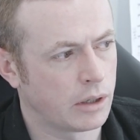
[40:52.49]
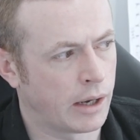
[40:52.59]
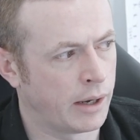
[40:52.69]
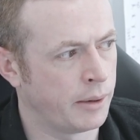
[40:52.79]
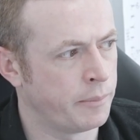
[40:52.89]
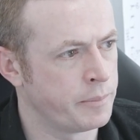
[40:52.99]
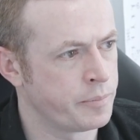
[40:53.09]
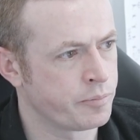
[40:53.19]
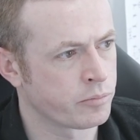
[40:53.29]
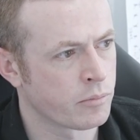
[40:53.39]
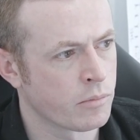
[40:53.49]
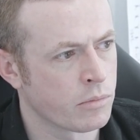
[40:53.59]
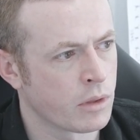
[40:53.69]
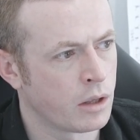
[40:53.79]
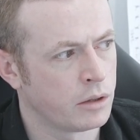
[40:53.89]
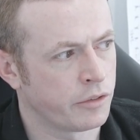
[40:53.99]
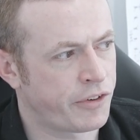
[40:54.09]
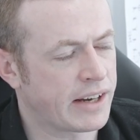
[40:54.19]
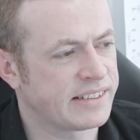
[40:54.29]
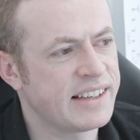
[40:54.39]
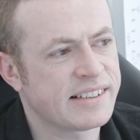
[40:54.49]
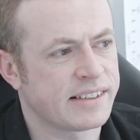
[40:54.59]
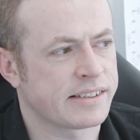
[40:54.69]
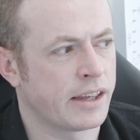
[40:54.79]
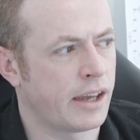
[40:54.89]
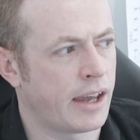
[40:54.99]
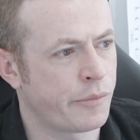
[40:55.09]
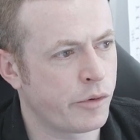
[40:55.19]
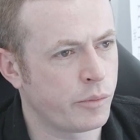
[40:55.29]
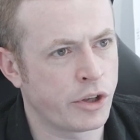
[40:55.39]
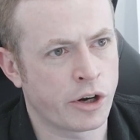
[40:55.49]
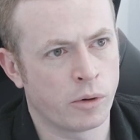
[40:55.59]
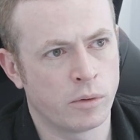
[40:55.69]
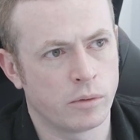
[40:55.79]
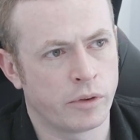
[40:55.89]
Um, the fact is, is that every, you know,